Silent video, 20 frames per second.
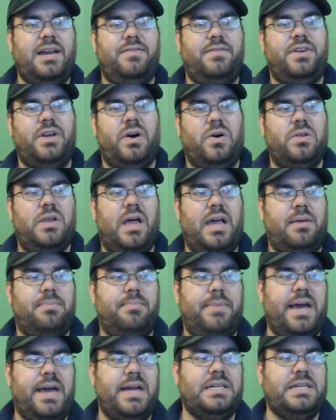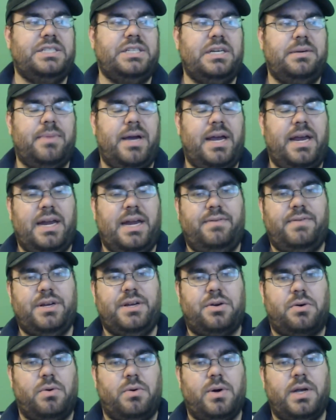don't like managing my
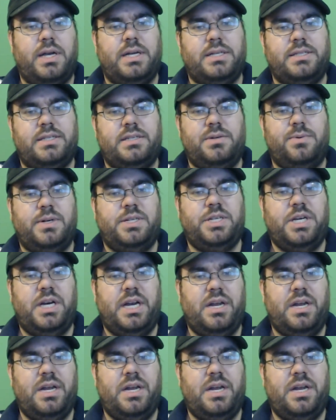inventory and switching